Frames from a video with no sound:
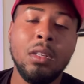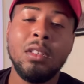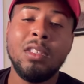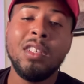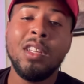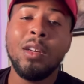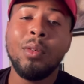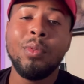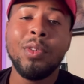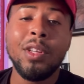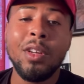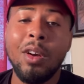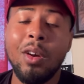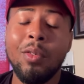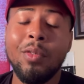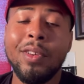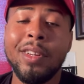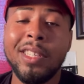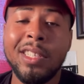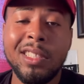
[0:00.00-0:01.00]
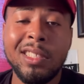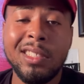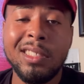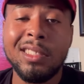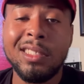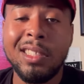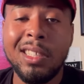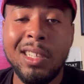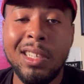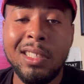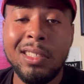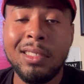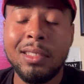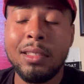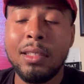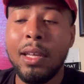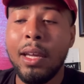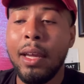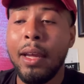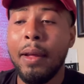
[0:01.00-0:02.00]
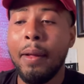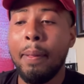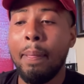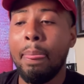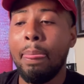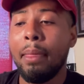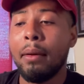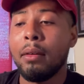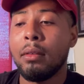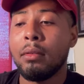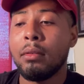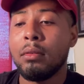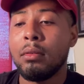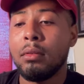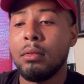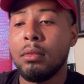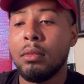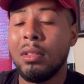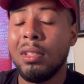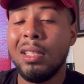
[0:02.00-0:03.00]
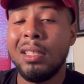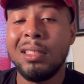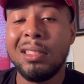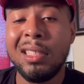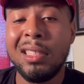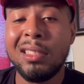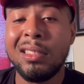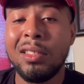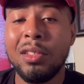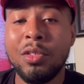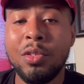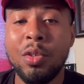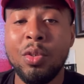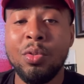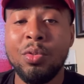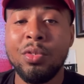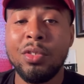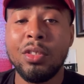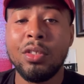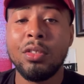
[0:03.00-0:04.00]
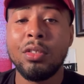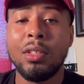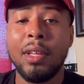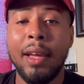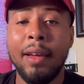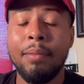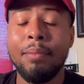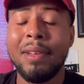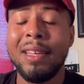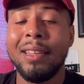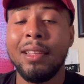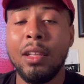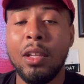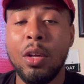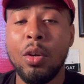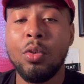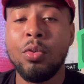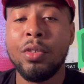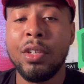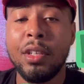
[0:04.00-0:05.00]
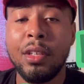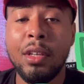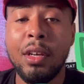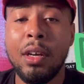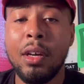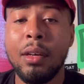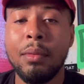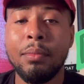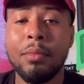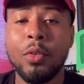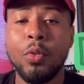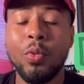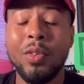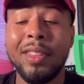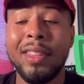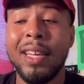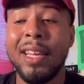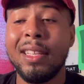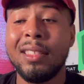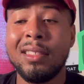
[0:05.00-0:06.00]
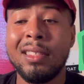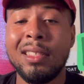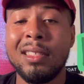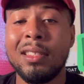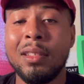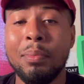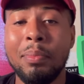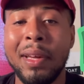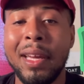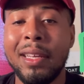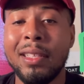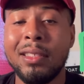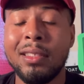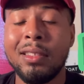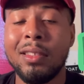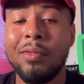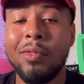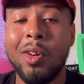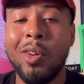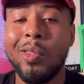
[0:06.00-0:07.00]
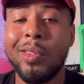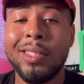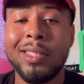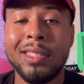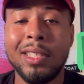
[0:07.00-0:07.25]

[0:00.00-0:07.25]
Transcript: Now, we already discussed that these institutions have been loading up with anticipation of all these